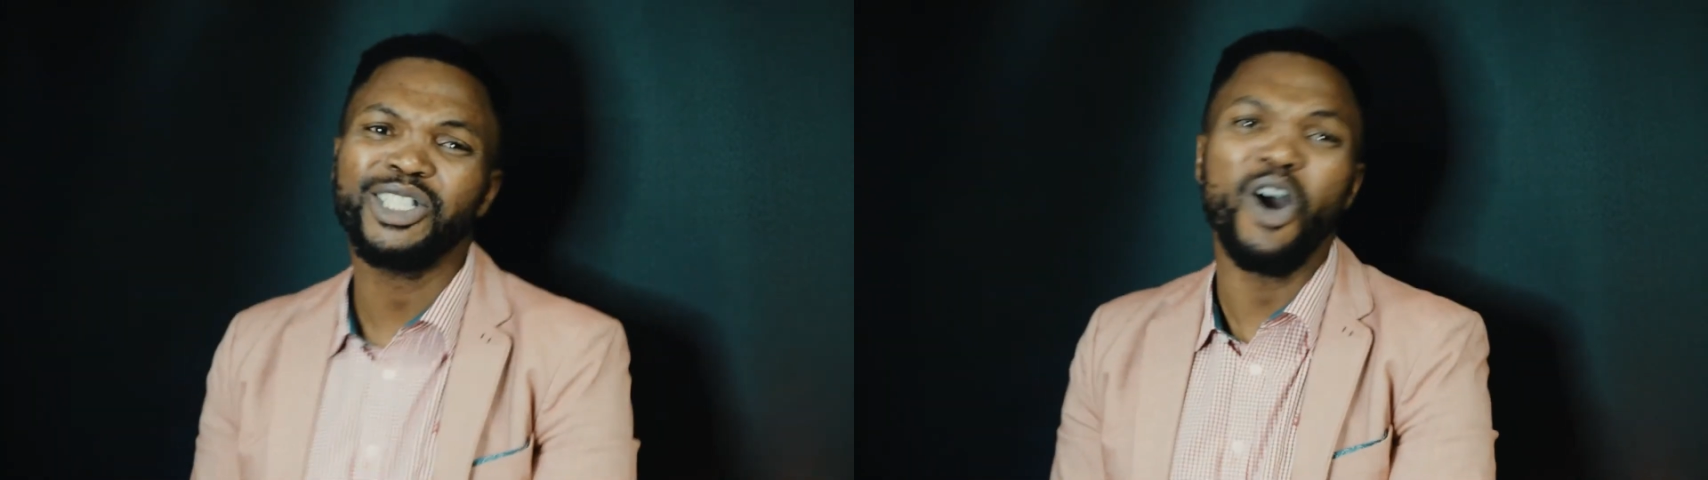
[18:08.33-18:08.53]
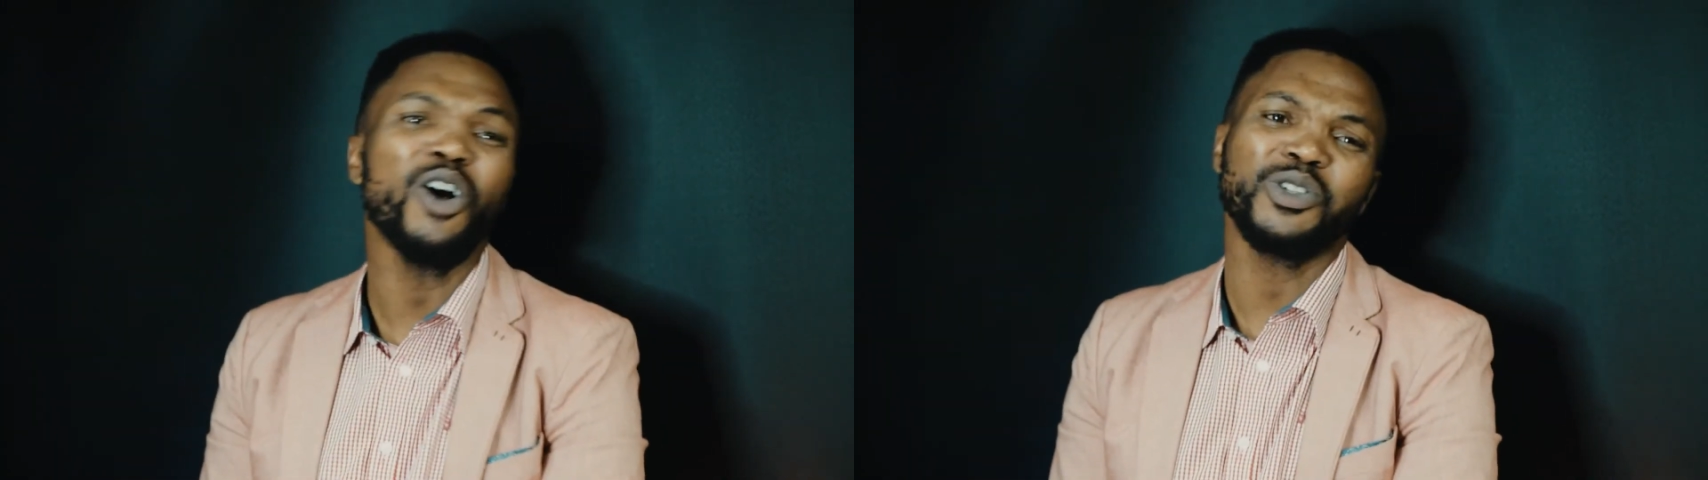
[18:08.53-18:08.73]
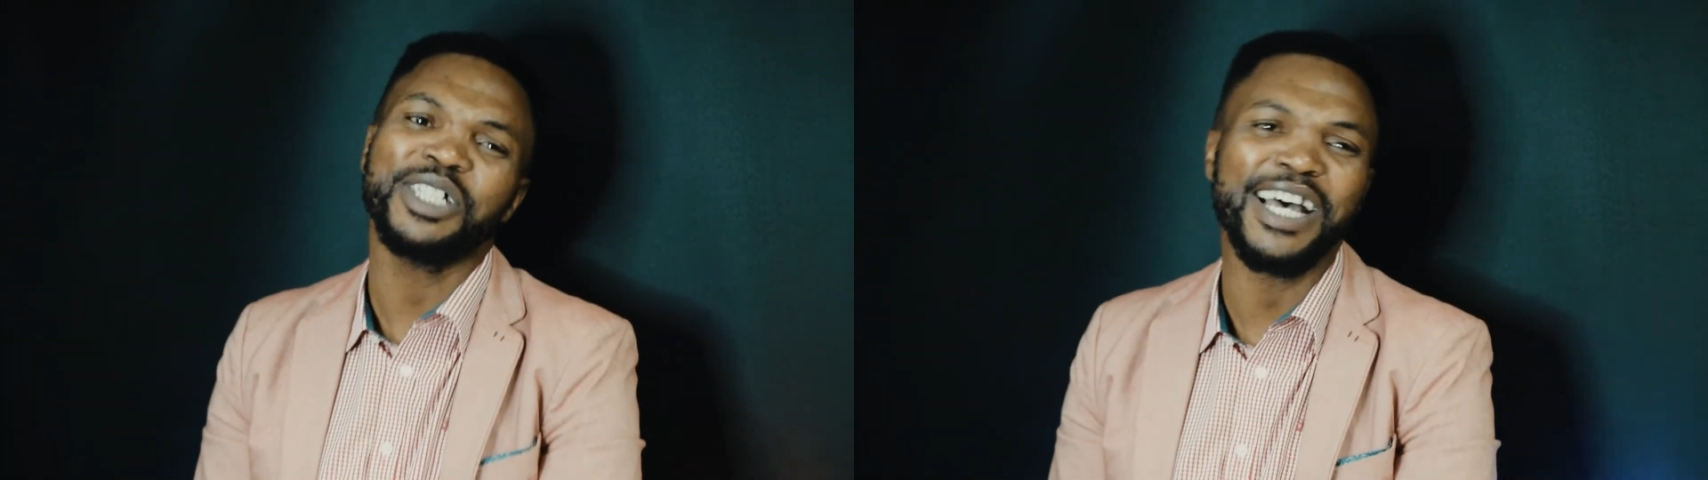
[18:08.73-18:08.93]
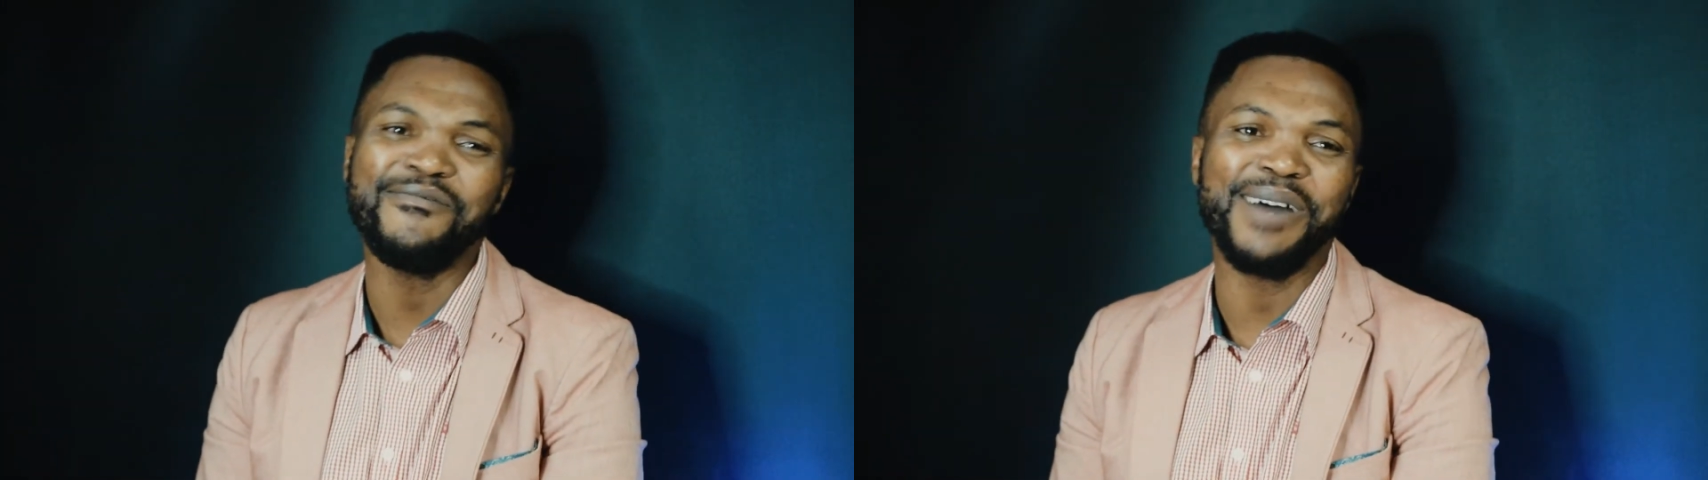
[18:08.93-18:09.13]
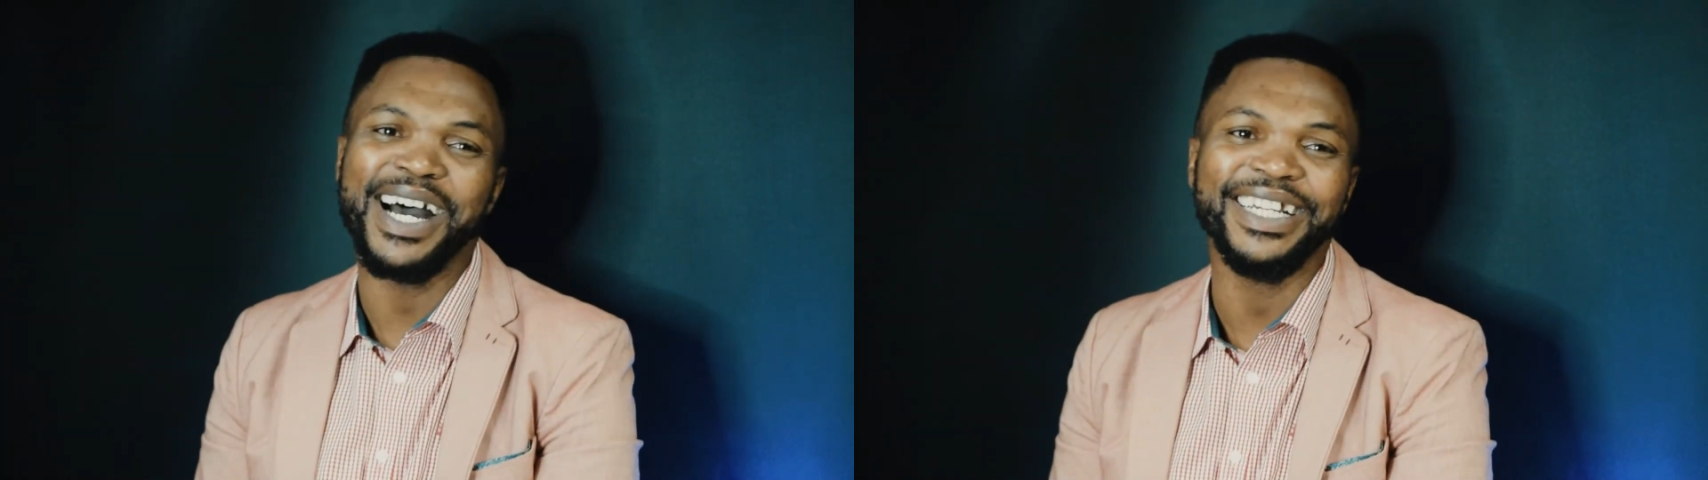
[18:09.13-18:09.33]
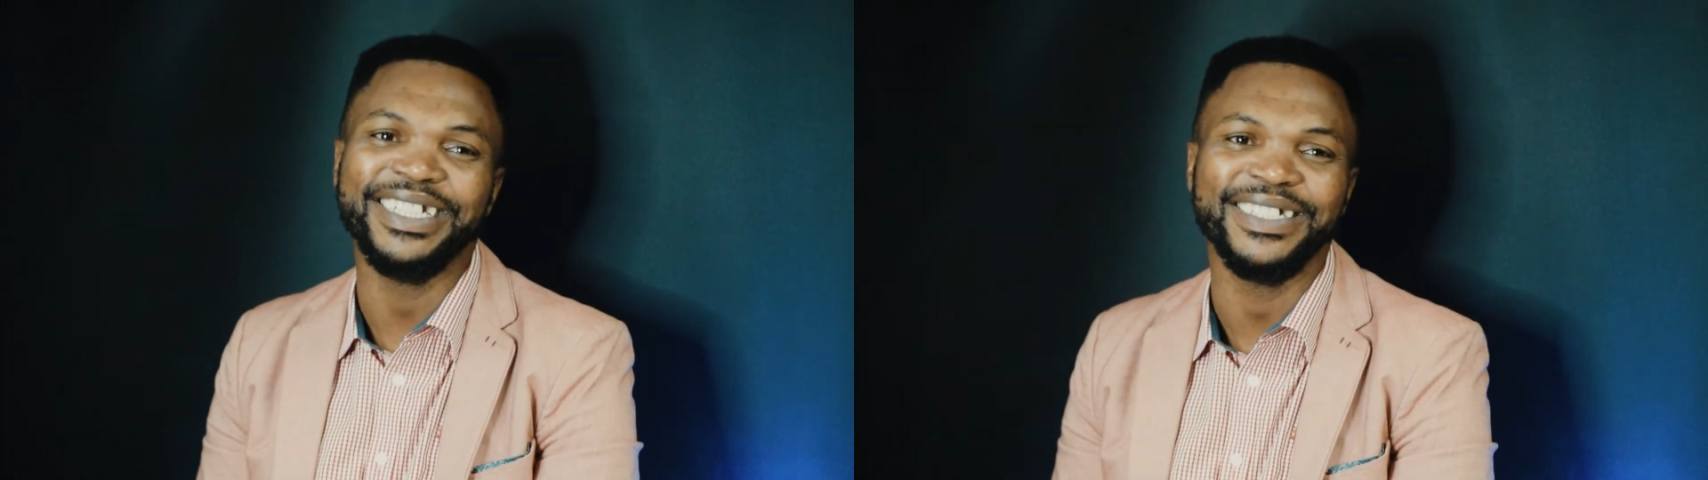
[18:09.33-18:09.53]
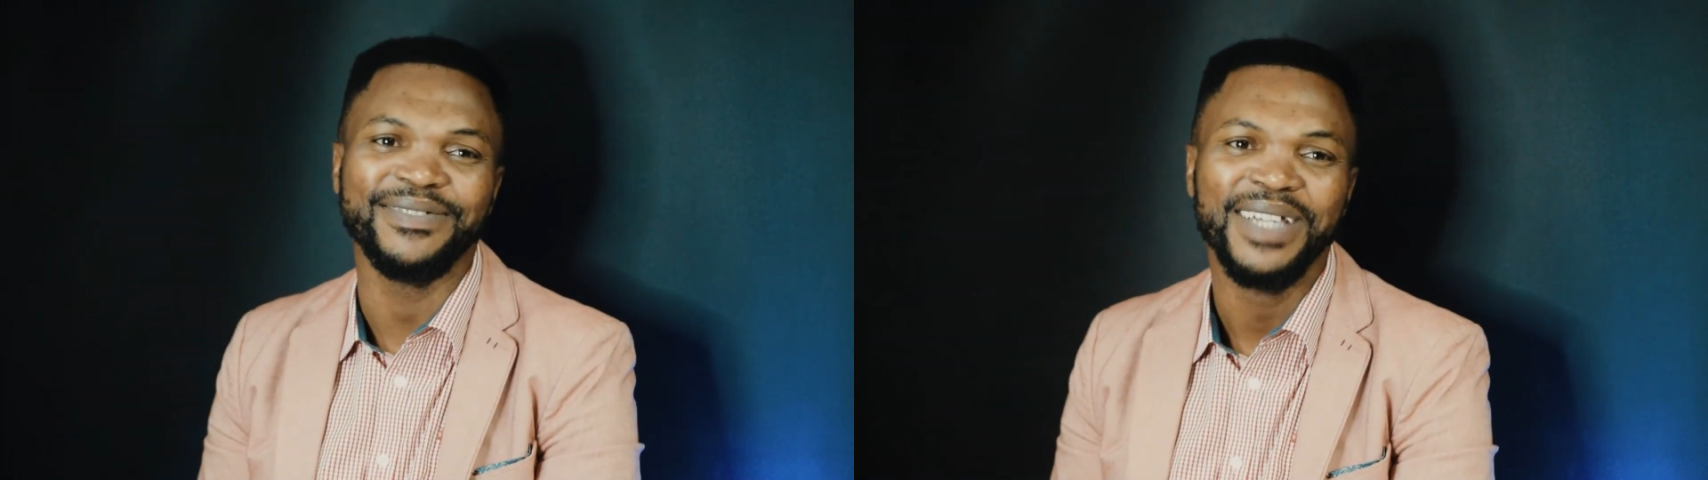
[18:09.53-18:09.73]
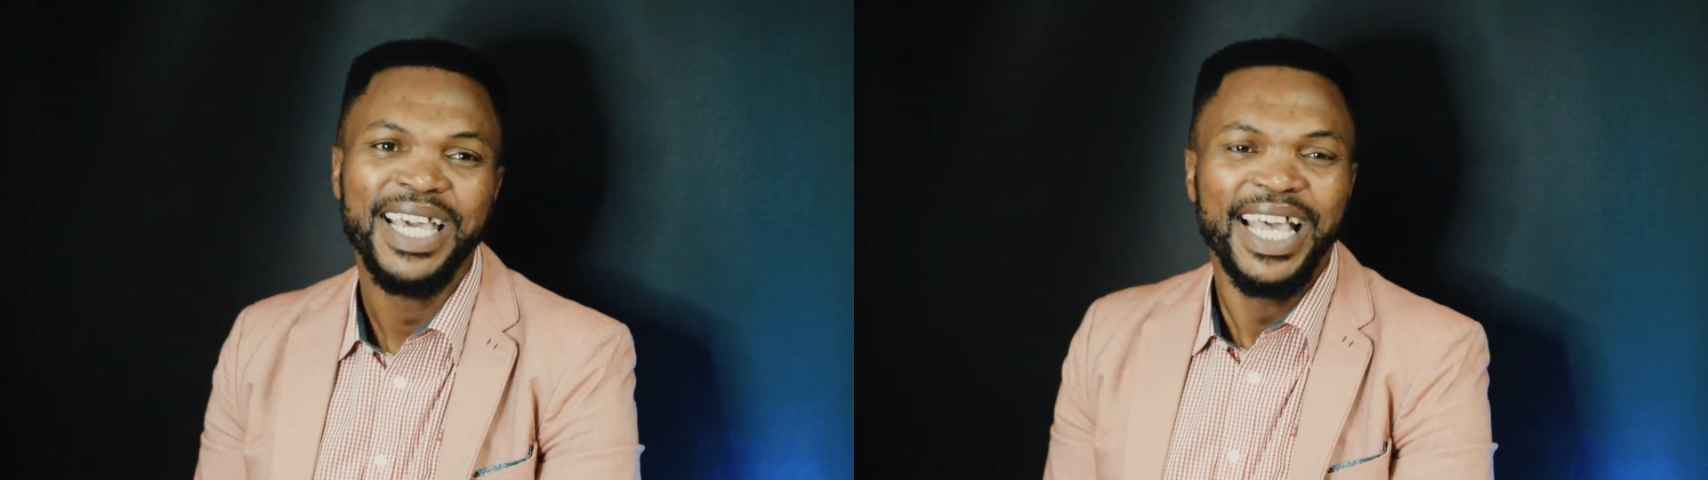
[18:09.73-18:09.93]
talk to somebody?
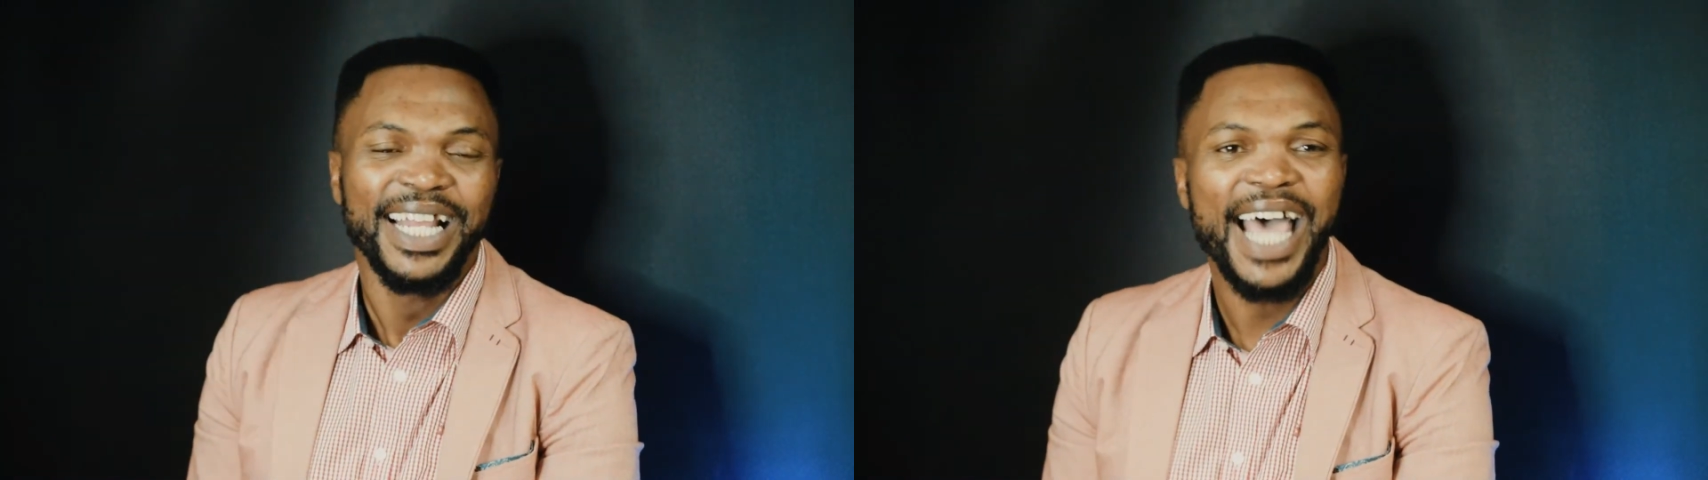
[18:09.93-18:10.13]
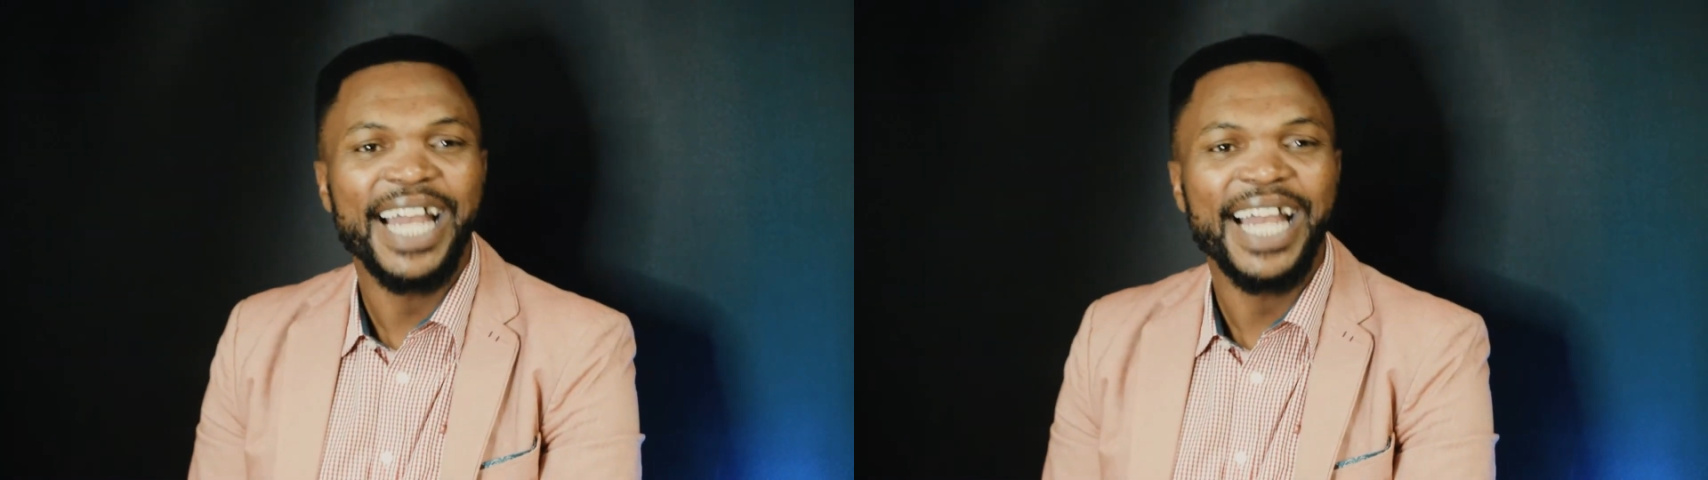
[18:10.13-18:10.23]
Amen.